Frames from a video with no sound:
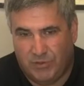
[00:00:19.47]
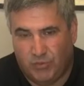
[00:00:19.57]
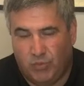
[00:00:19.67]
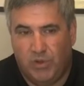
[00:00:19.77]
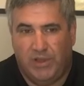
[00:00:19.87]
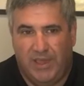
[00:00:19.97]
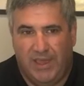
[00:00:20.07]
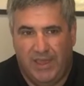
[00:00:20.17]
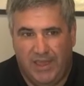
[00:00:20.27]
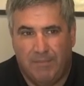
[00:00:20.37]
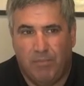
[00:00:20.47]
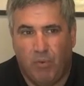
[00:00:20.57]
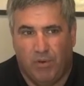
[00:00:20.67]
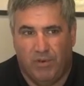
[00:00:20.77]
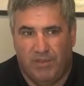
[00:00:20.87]
really
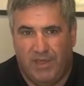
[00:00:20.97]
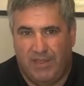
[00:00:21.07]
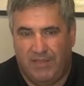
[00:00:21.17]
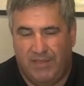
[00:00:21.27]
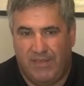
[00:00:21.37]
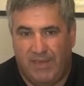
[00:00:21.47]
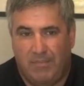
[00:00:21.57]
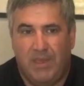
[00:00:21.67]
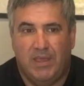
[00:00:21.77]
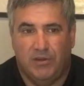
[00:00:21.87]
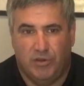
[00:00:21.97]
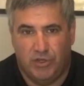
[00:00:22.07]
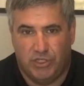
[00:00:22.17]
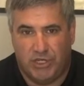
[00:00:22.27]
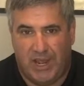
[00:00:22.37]
important that they be in
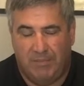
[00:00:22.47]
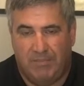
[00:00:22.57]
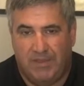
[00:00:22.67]
good shape,